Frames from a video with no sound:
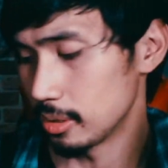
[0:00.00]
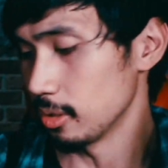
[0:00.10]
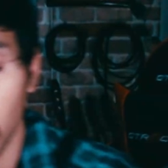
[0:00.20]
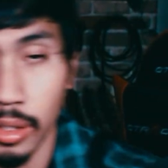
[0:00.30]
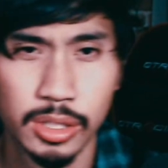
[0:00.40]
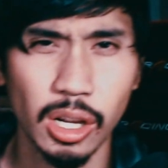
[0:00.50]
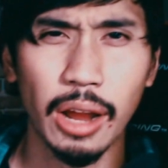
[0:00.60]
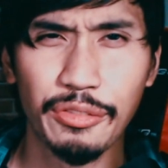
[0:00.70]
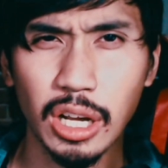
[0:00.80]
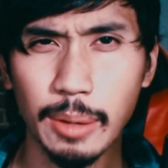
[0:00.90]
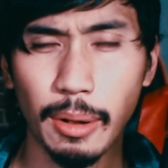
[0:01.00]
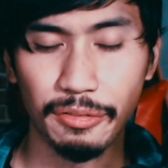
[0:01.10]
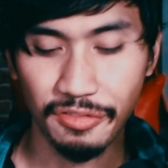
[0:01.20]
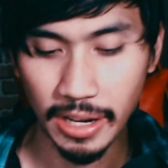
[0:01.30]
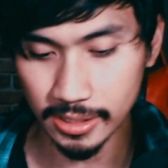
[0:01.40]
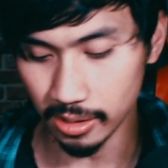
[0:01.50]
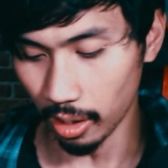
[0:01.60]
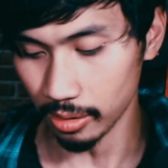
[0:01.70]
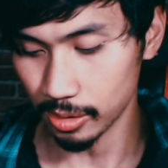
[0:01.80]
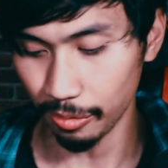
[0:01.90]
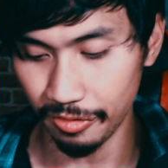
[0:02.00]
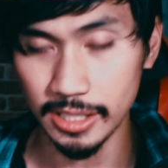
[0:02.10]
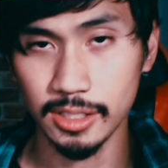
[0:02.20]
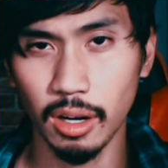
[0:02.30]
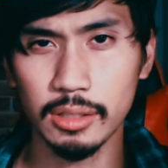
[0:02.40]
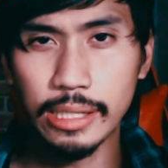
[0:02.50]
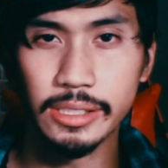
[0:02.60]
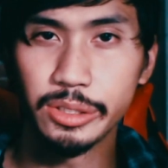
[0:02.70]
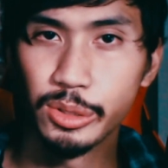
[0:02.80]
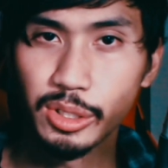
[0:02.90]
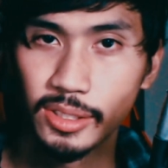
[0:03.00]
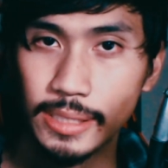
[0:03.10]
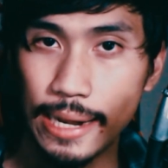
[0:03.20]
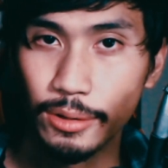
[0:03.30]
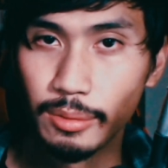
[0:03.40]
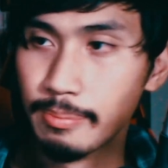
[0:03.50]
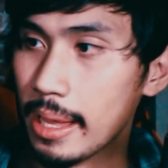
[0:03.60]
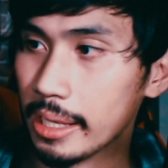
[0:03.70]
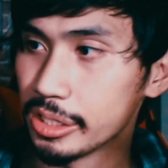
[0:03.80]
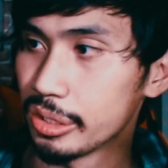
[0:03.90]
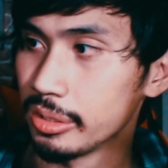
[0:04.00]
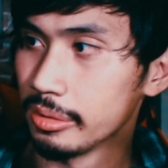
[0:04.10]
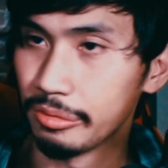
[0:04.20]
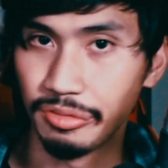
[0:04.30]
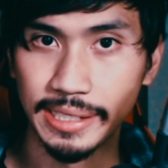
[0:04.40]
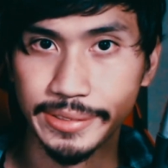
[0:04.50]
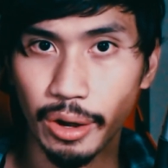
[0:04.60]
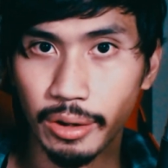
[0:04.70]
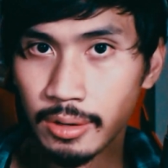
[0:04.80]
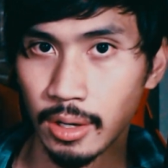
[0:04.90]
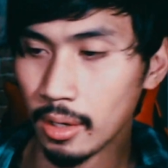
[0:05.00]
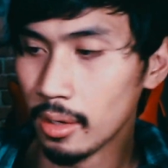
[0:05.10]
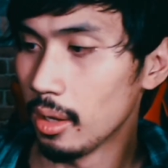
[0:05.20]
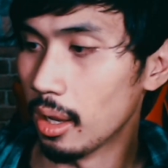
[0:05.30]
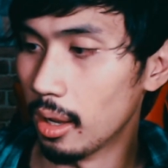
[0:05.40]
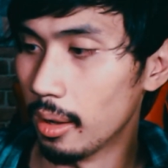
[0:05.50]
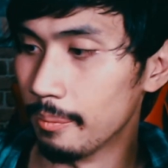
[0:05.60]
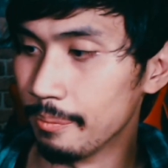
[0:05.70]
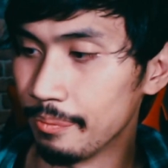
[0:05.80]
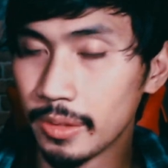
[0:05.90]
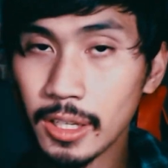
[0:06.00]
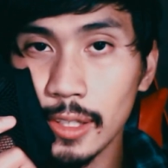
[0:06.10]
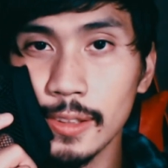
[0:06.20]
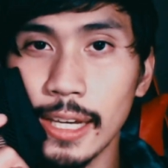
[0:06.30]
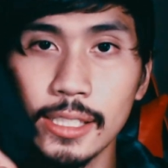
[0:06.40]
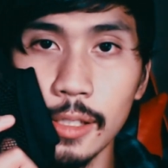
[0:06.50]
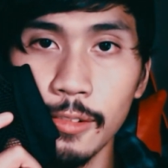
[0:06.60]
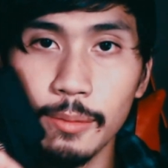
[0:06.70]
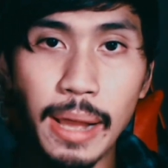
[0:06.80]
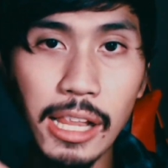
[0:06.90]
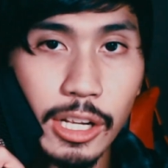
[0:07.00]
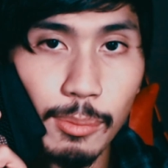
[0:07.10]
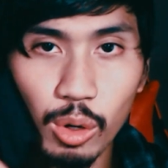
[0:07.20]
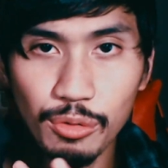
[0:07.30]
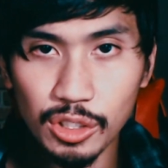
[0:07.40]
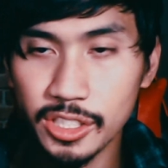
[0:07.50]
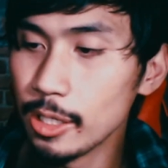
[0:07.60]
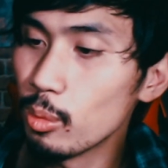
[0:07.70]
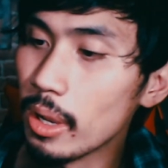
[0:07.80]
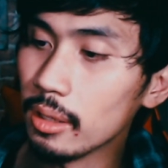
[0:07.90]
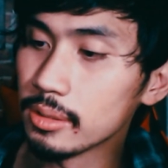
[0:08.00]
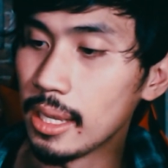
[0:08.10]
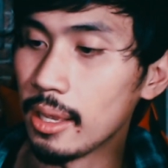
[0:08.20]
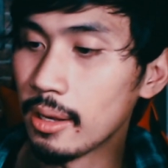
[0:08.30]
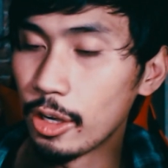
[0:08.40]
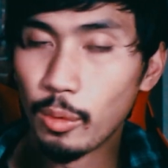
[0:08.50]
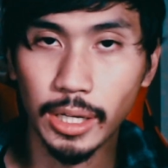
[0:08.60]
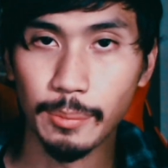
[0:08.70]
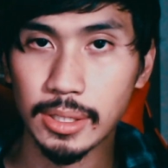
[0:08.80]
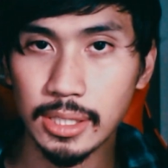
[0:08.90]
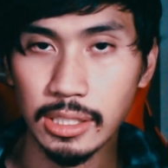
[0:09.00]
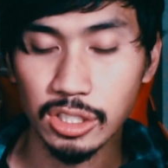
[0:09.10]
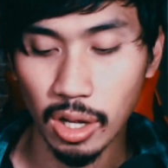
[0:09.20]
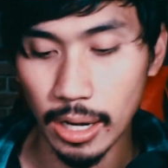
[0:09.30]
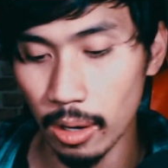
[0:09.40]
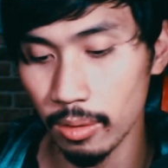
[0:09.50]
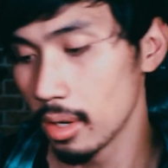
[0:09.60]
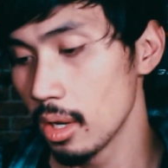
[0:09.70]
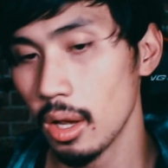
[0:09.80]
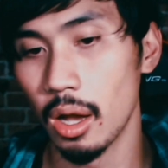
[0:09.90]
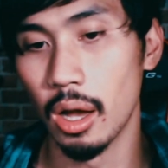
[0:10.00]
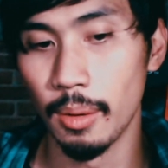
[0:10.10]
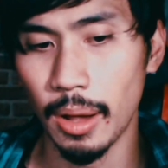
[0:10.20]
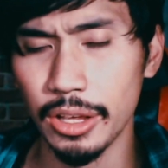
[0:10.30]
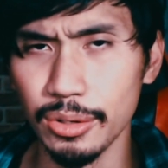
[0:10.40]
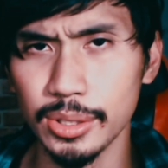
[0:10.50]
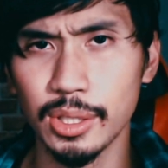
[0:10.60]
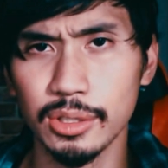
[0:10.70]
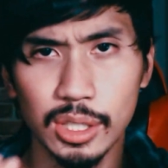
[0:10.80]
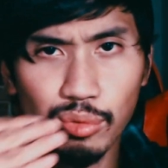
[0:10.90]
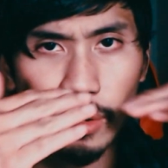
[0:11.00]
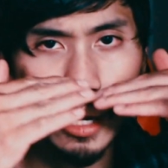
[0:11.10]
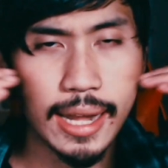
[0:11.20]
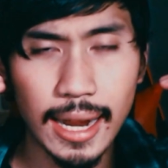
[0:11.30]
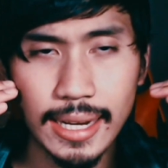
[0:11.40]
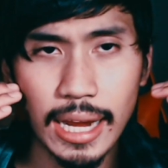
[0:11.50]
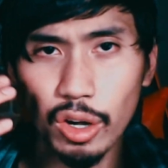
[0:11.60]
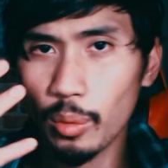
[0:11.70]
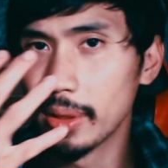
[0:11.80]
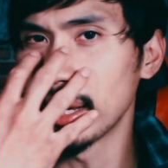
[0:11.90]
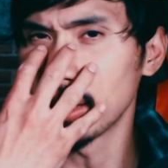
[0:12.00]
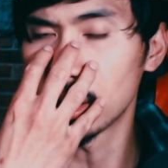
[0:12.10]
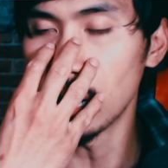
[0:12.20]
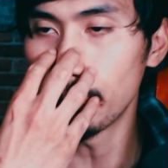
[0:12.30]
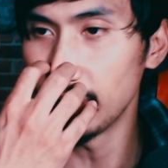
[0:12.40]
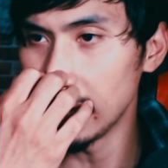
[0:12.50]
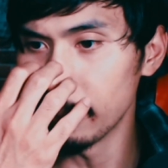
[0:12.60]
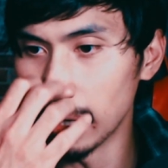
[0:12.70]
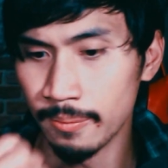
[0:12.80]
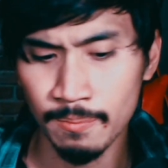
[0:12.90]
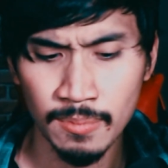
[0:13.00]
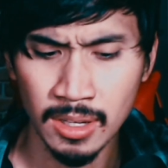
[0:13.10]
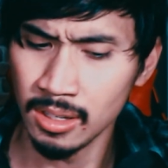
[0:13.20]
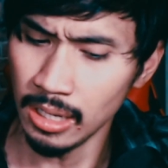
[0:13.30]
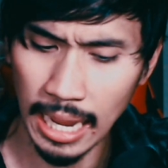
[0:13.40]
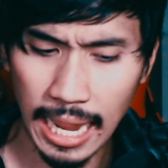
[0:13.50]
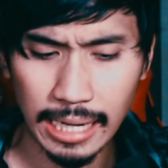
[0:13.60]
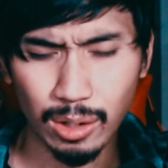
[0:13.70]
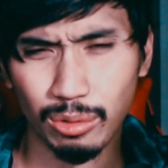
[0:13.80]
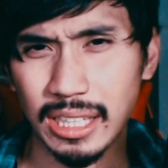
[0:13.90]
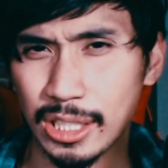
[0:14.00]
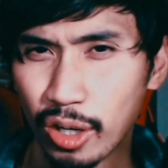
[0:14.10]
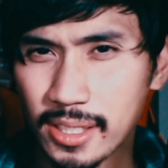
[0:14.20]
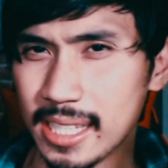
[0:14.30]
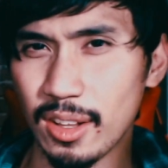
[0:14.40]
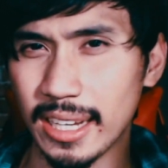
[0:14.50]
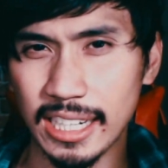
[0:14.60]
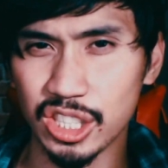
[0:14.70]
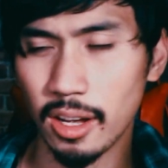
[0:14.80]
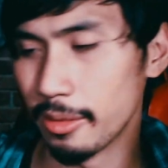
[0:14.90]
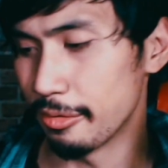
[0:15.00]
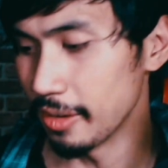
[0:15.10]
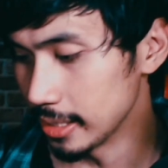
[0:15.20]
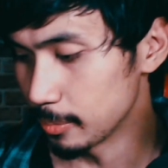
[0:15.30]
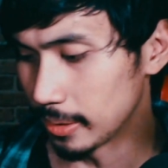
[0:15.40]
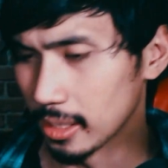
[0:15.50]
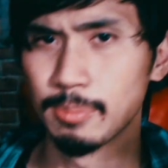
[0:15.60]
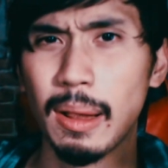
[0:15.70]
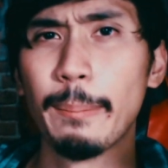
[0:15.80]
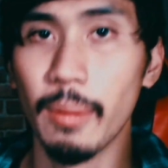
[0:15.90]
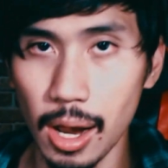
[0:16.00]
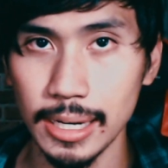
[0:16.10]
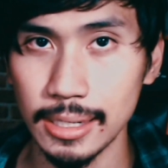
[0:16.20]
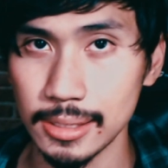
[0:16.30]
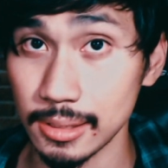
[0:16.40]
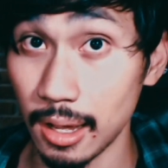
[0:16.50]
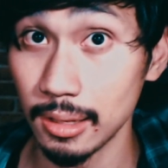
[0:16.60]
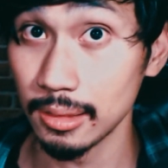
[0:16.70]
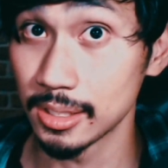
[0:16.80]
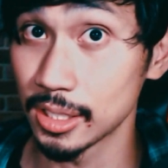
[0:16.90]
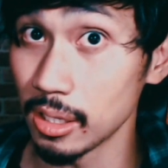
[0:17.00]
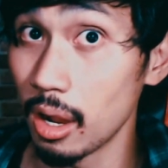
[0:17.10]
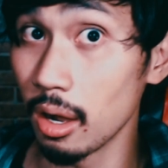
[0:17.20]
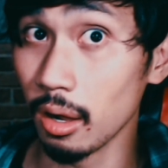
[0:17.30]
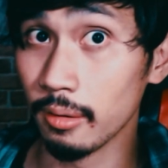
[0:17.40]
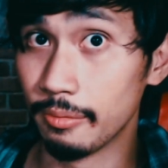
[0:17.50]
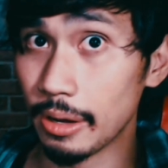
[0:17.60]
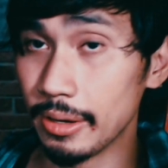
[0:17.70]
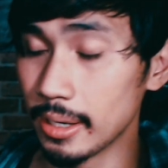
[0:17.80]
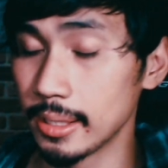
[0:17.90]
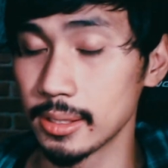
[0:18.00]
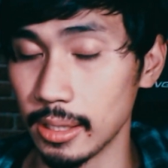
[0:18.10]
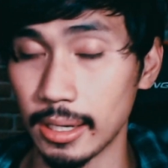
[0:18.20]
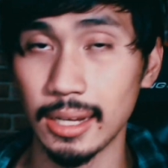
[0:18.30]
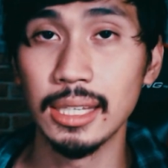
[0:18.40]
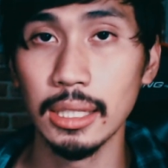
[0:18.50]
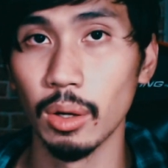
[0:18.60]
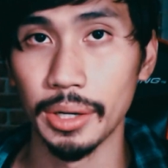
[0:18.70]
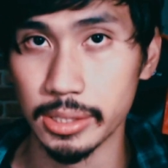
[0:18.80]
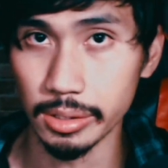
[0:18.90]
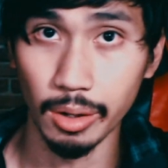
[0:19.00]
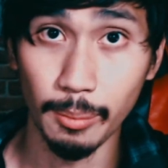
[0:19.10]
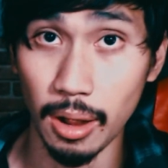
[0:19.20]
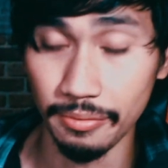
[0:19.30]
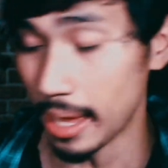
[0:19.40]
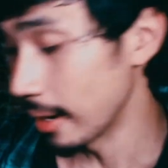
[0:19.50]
So. Sorry, I forgot about face guards. So face guards, I just use a standard mesh face guard, nice and malleable for cheek welds, and I don't want to get my teeth shot out. I used to just run a neck gaiter with like a cup thing, but I don't really trust that. I don't like getting shot in the face because my body does not scar very nicely. I got keloid, so I'm off that.